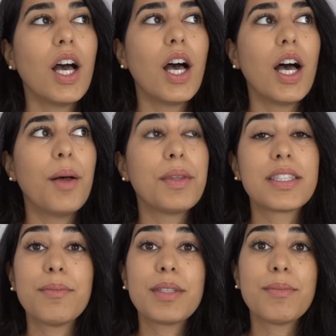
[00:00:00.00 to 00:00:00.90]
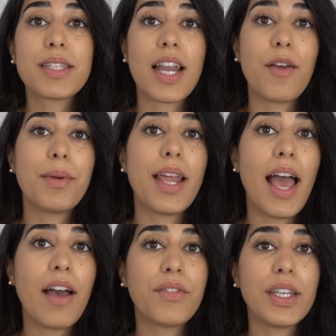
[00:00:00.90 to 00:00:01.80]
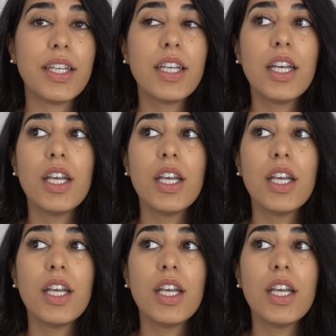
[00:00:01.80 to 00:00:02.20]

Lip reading: the symptoms that I've been having,